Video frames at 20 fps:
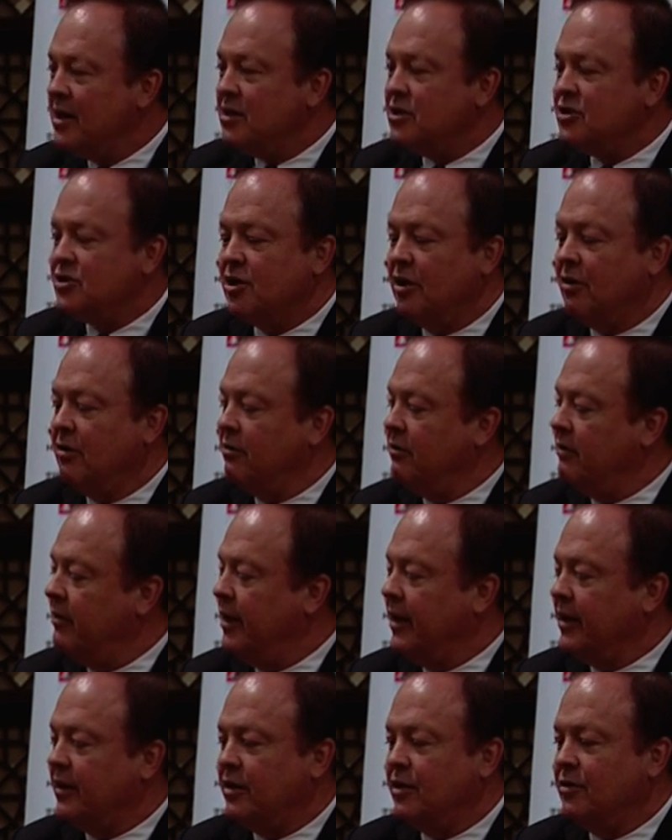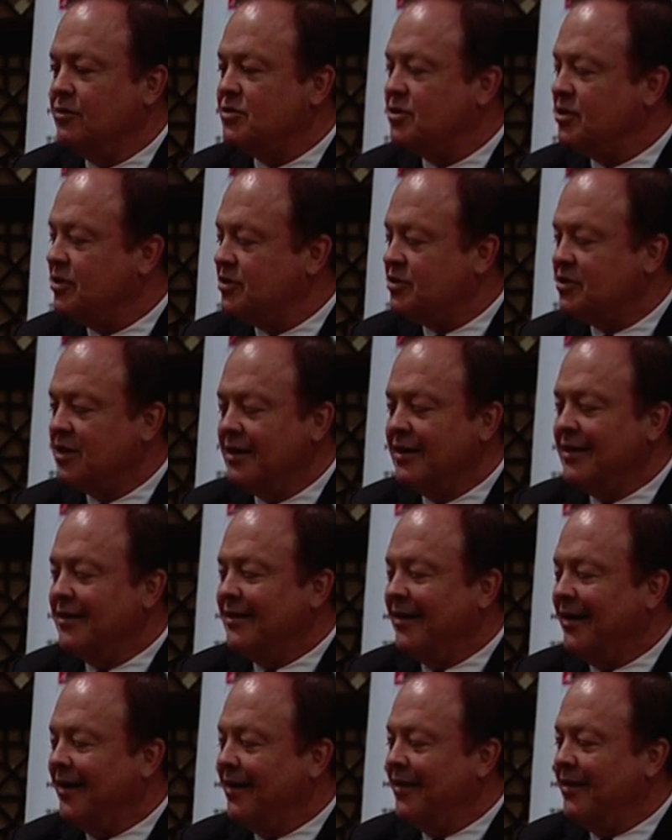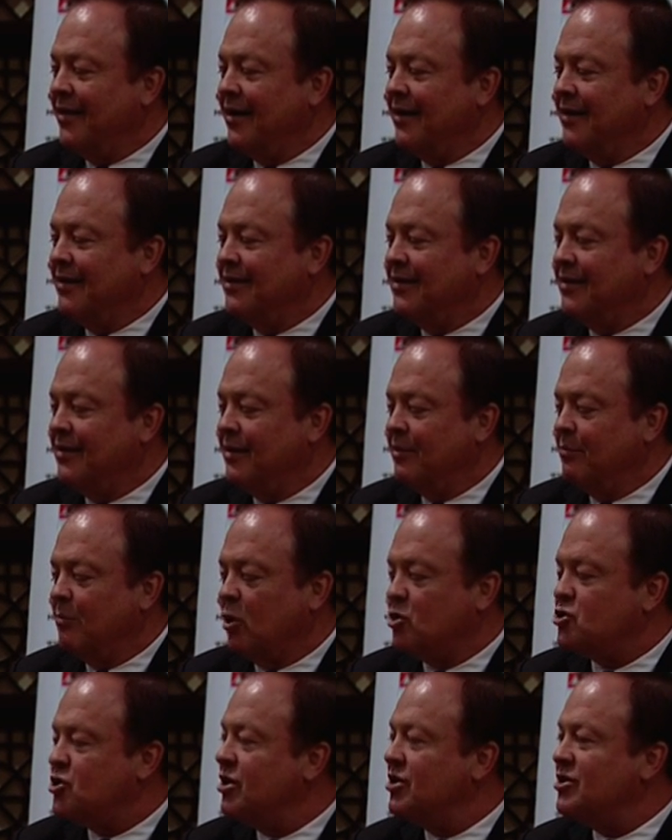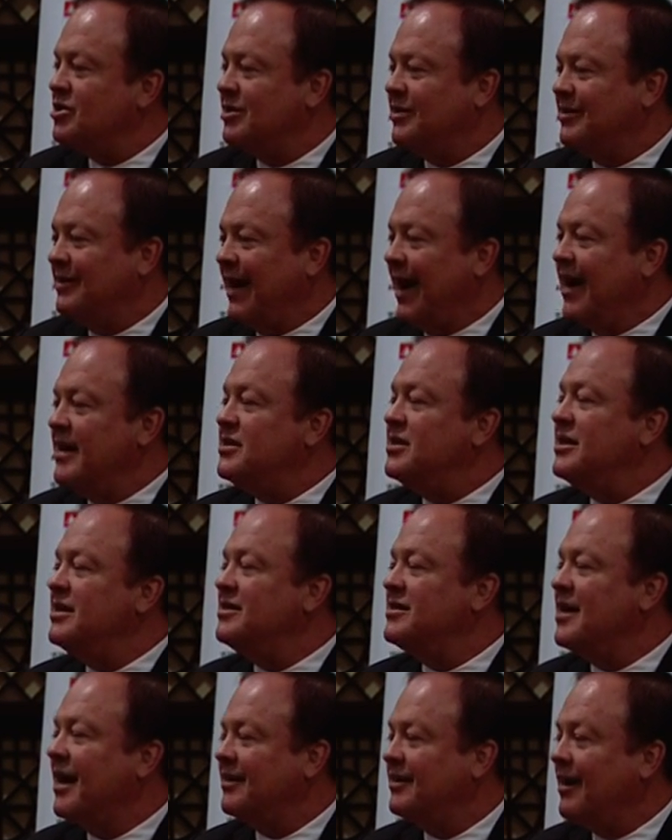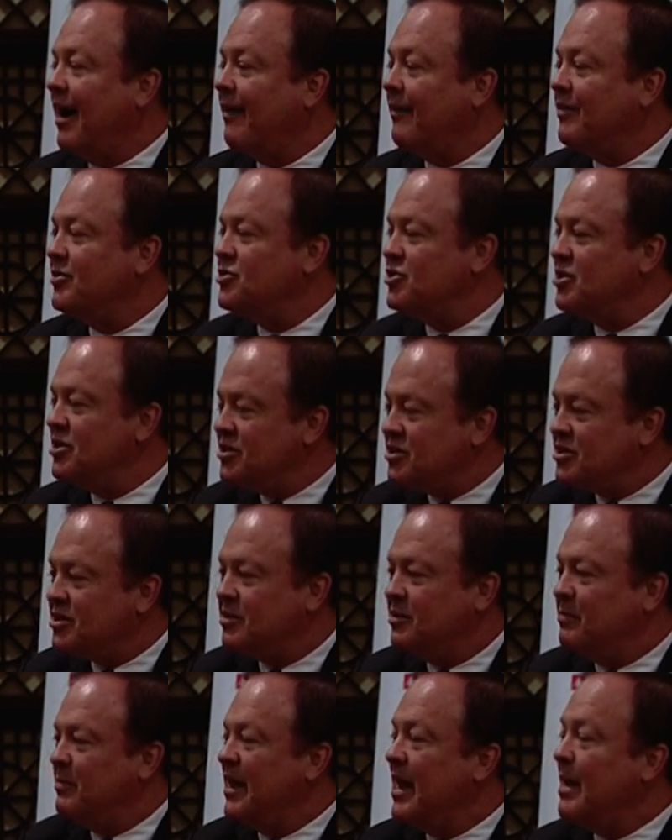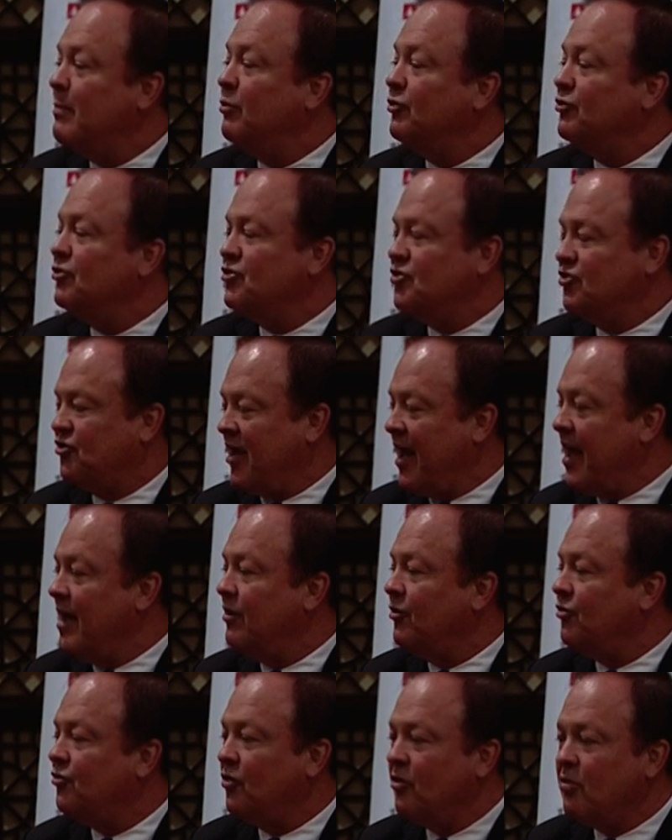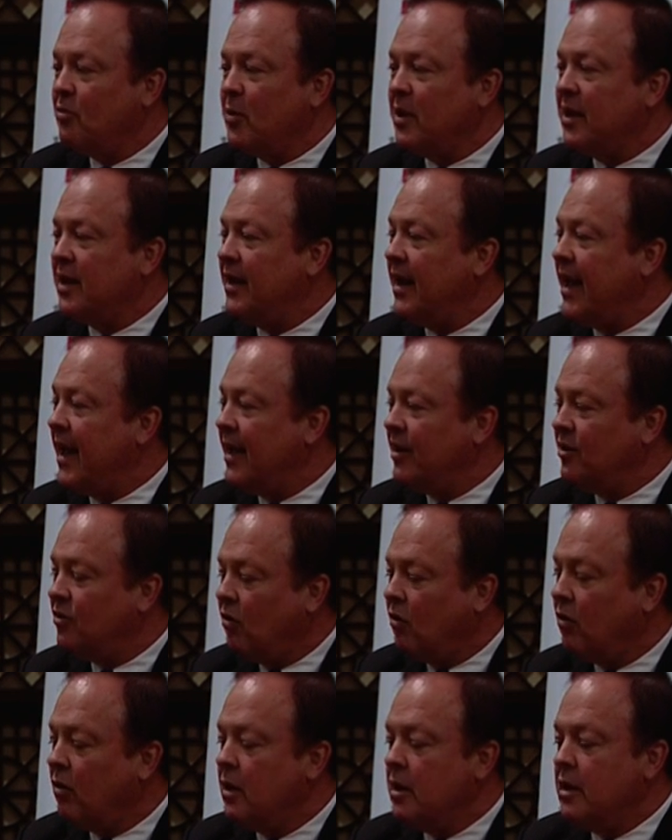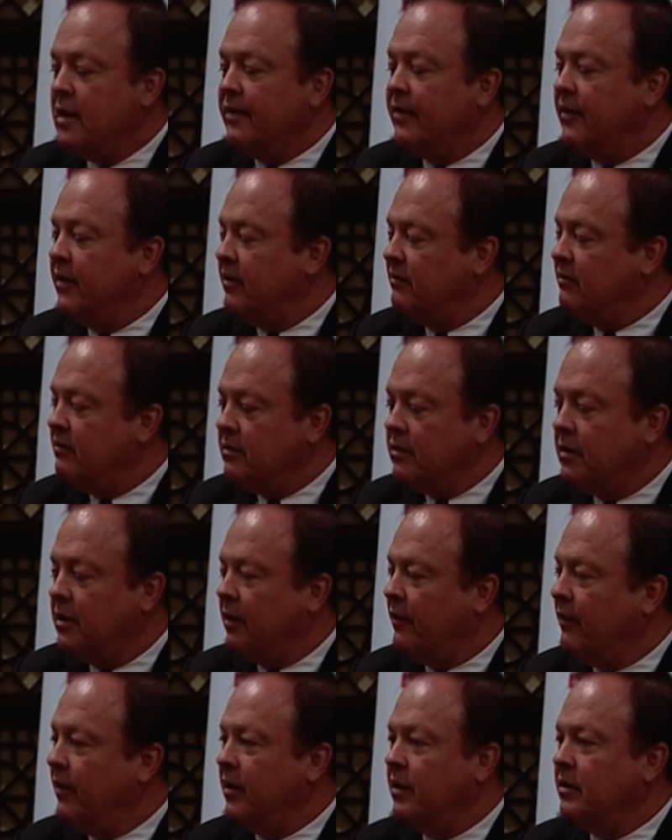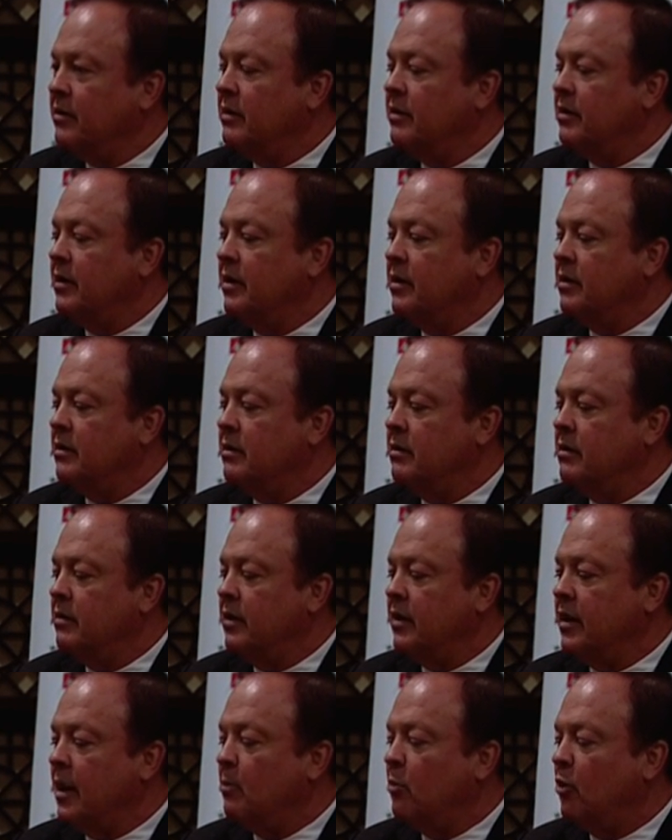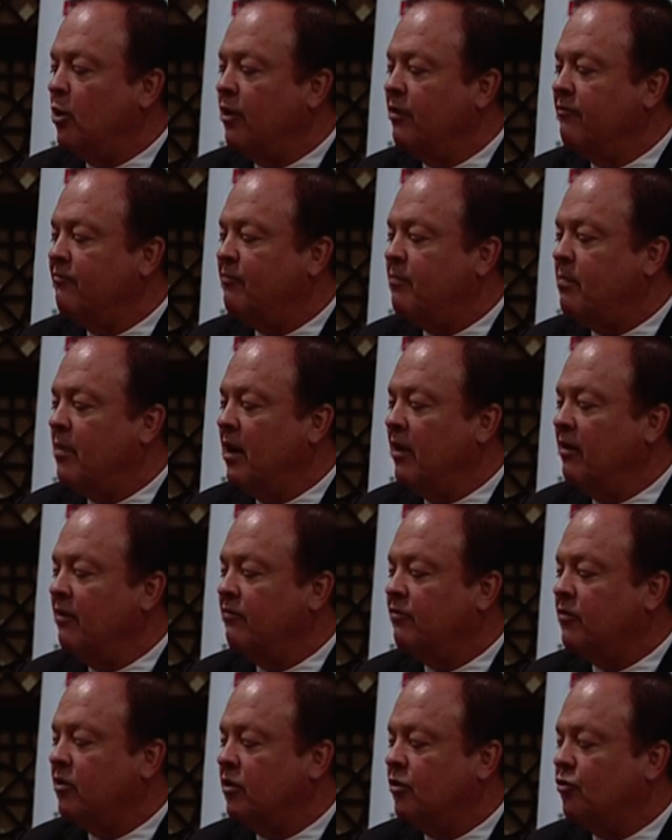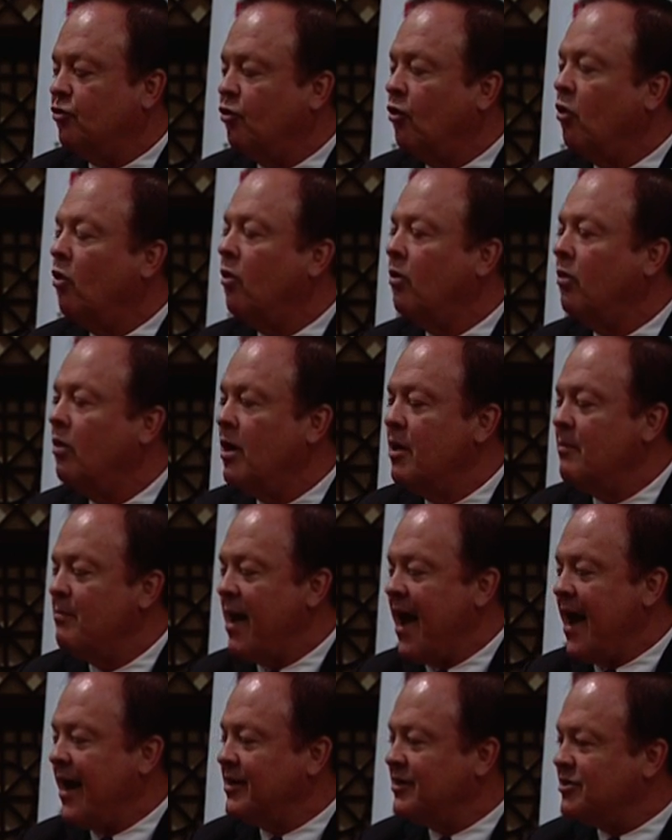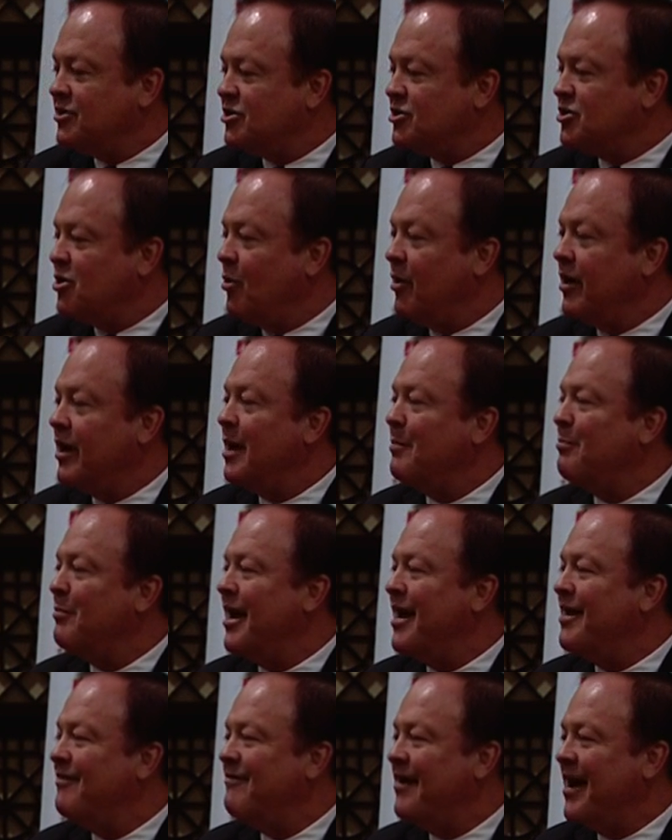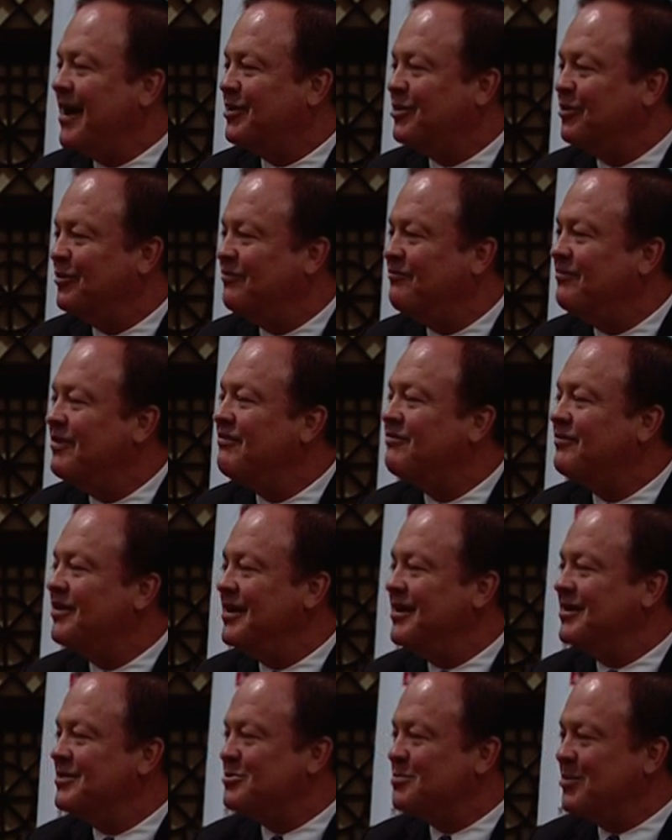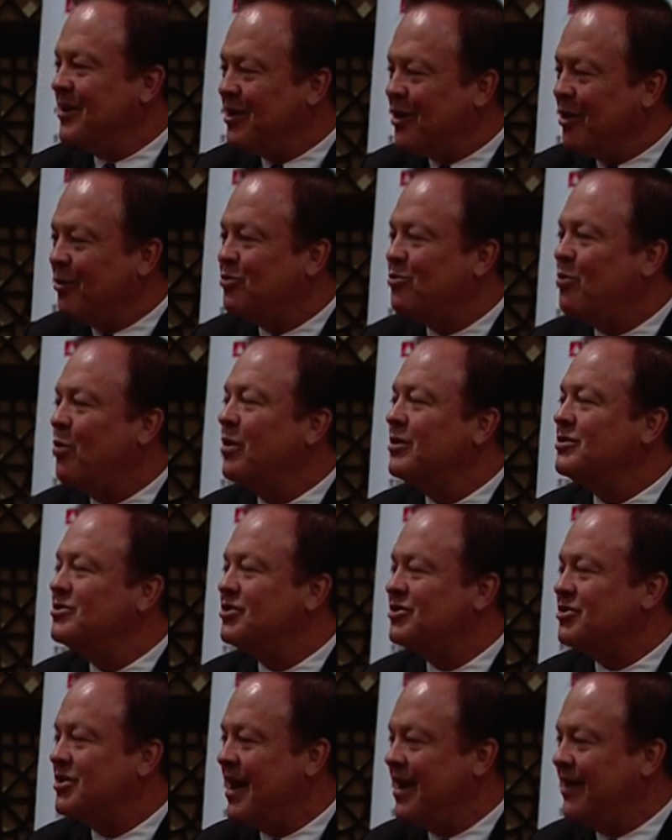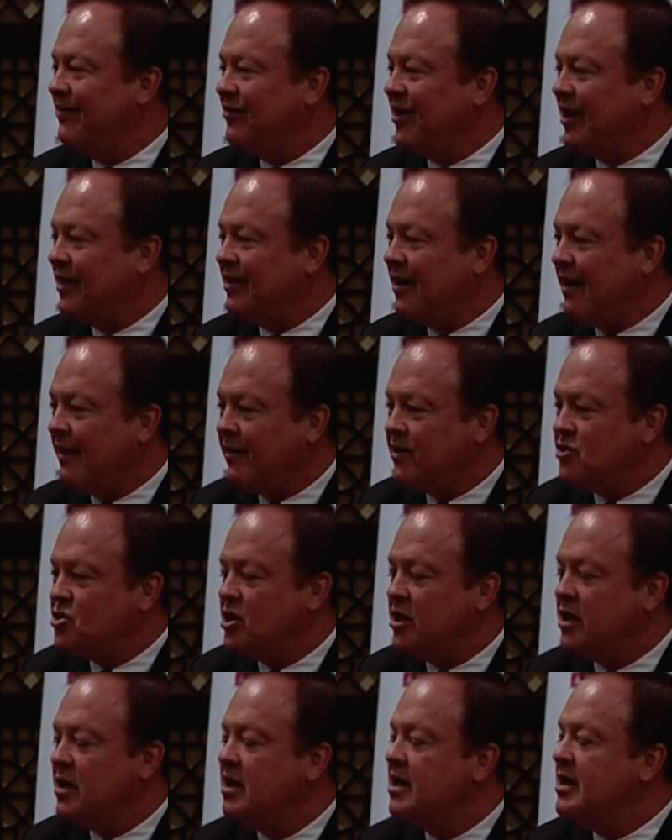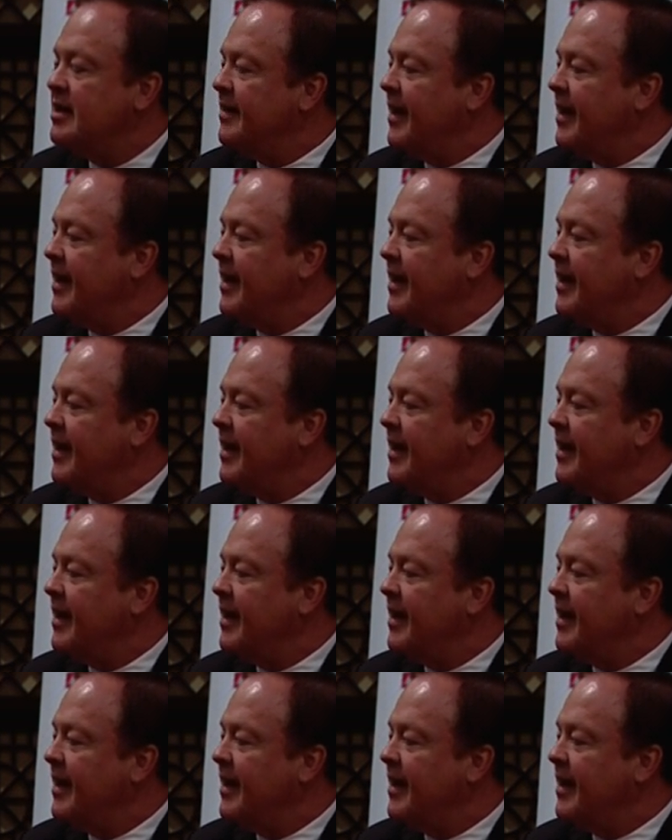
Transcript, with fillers: so it uses uh, the, the merchant I T technologies to be able to scale so that we can handle the, you know, the, the, the number of, of control packets is going up by a factor of fifty as we go towards this kind of technology.